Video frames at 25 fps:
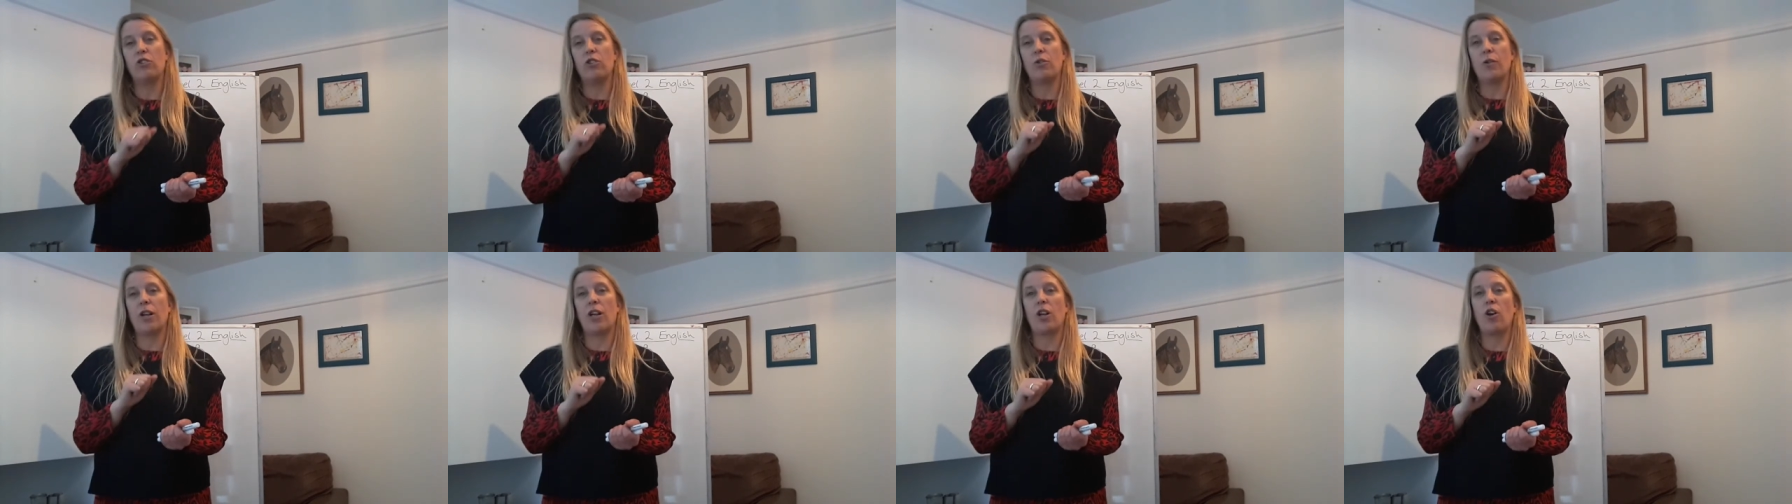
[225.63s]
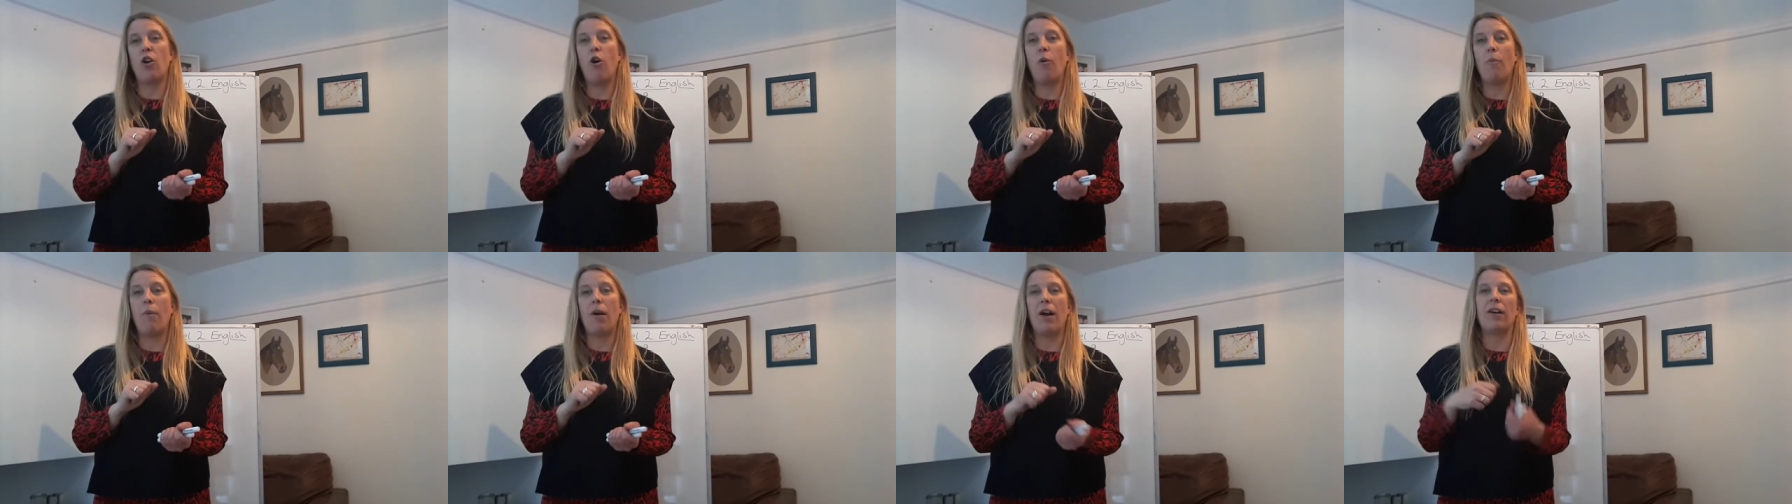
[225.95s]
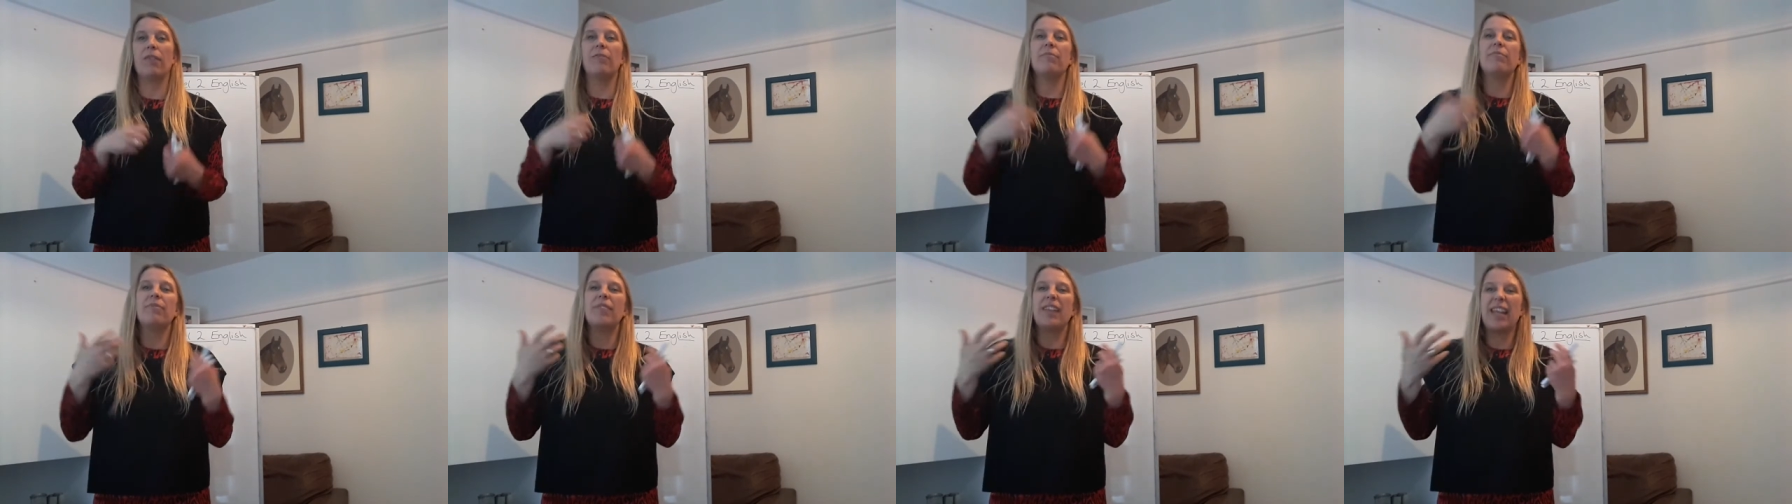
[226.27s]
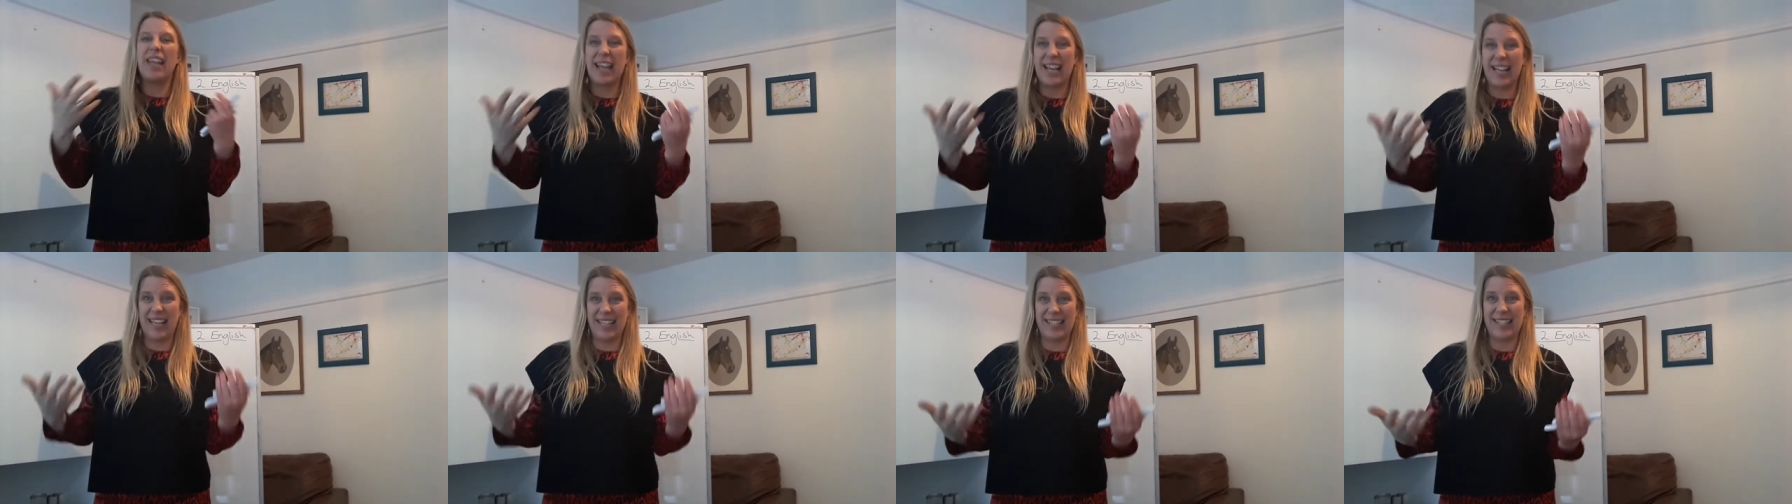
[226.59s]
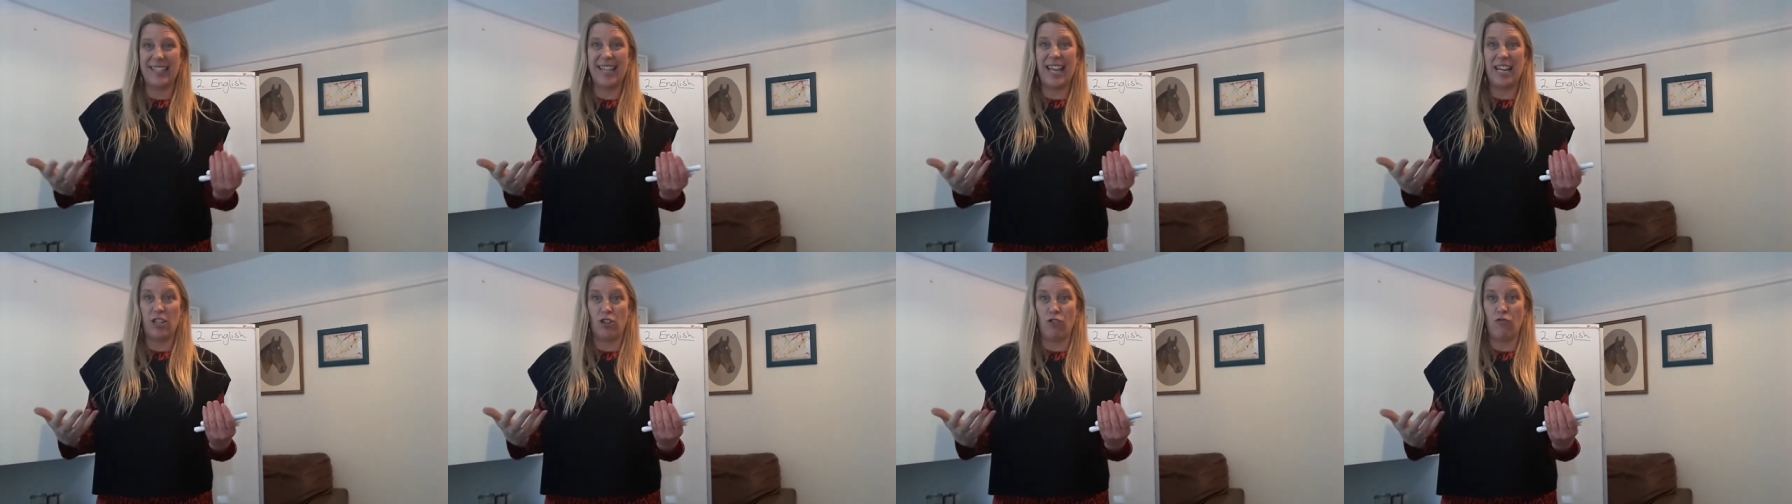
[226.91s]
do a comma,
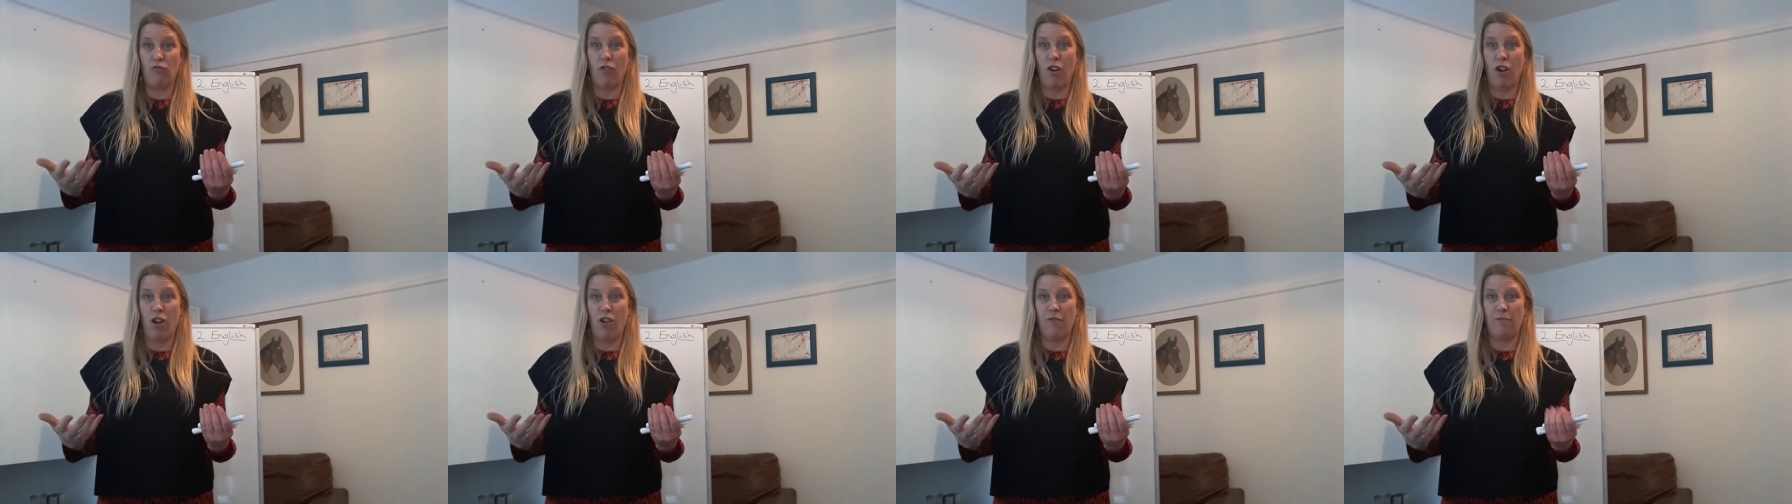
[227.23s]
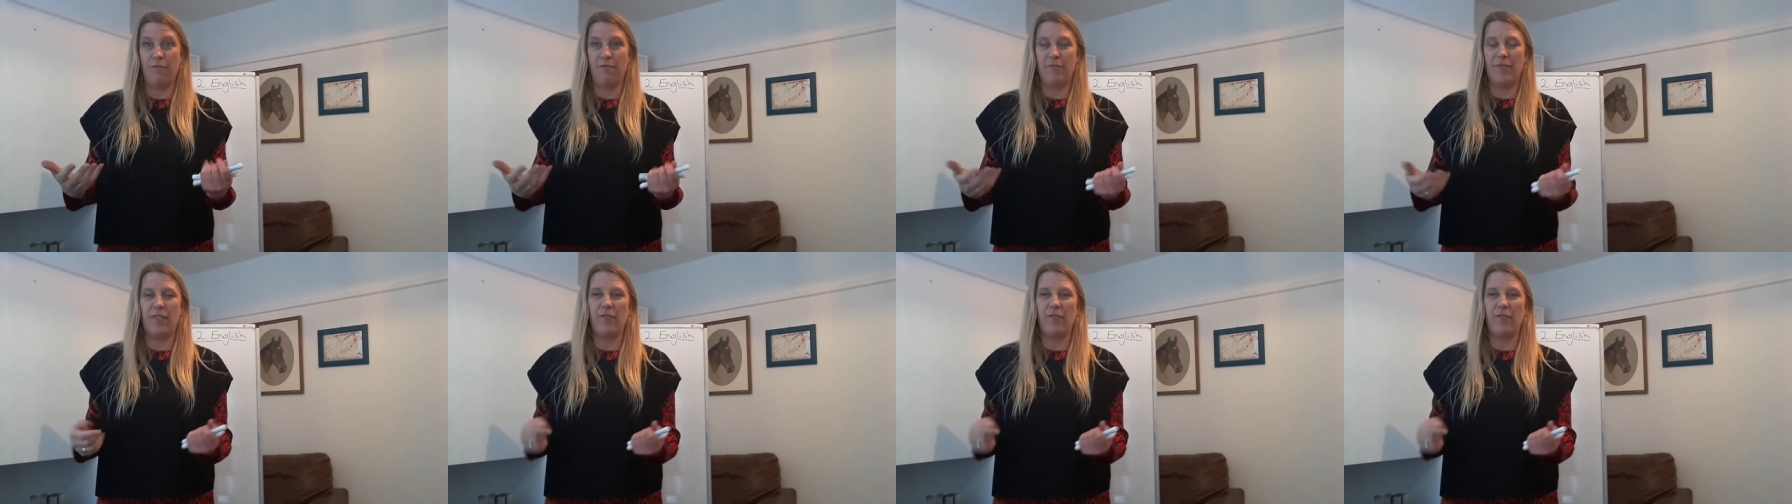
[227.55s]
etc.